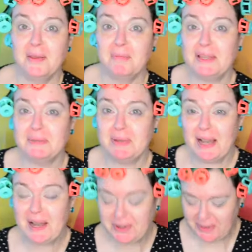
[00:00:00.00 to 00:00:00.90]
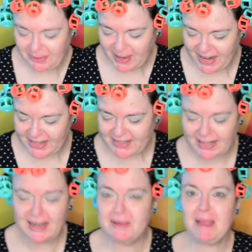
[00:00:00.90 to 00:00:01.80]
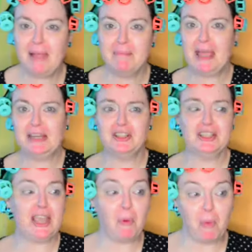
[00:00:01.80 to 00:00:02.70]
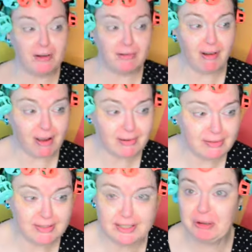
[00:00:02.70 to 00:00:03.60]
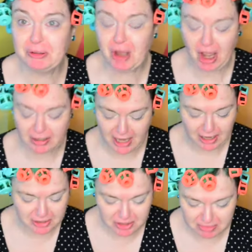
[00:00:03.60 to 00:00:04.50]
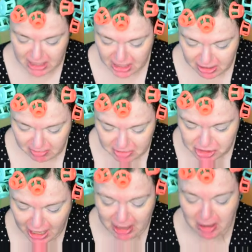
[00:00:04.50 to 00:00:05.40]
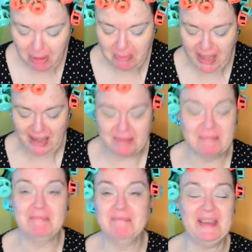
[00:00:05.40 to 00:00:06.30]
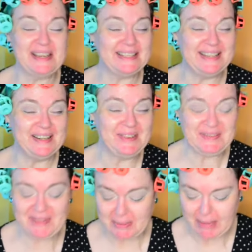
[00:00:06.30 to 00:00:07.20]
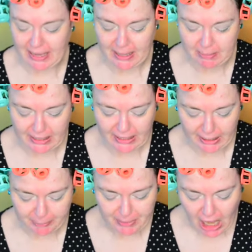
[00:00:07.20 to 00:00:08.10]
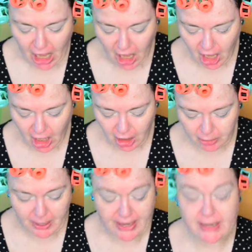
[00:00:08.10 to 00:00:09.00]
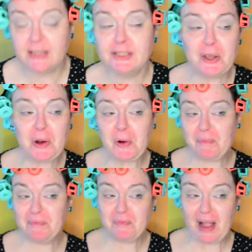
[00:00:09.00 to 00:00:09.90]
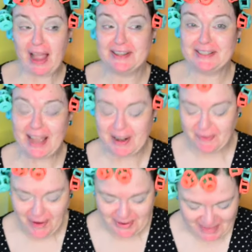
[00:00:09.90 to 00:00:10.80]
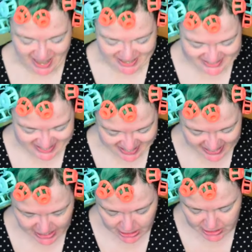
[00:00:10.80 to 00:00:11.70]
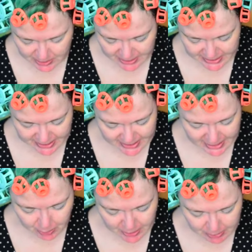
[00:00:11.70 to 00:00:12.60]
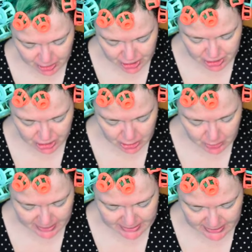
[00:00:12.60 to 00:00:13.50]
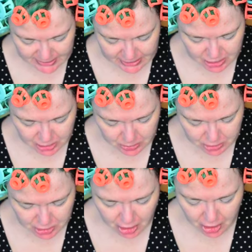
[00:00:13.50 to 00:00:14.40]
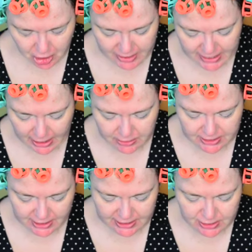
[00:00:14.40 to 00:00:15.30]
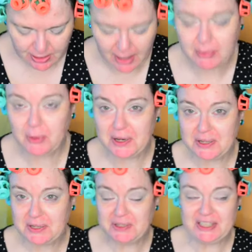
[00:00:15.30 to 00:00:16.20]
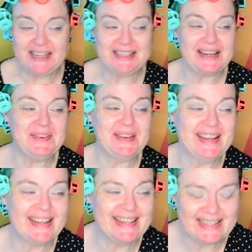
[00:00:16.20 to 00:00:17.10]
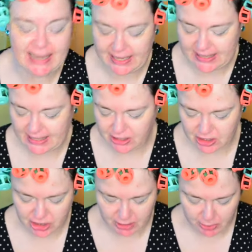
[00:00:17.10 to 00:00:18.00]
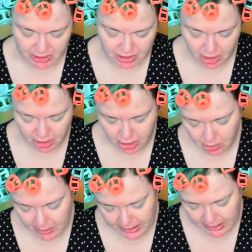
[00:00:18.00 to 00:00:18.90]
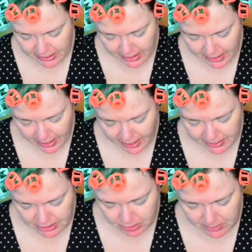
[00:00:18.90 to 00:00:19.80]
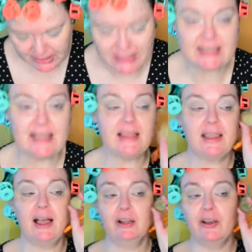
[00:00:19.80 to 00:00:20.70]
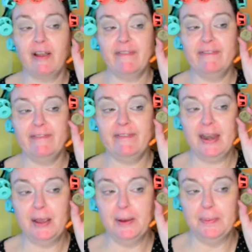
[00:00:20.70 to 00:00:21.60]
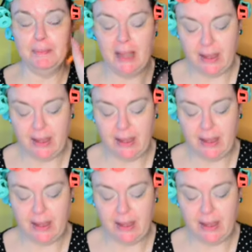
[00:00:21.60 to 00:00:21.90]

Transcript: Please be kind, rewind. I managed to get one single Noctex shadow mixed in with my Makeup Geek. Alrighty, so I just had one matte shade. So I think then what I'm going to do is I'm going to do darker on the outside. So I'm going to change it up and I'm going to take the shimmery dark green, and this one is in the color Venom.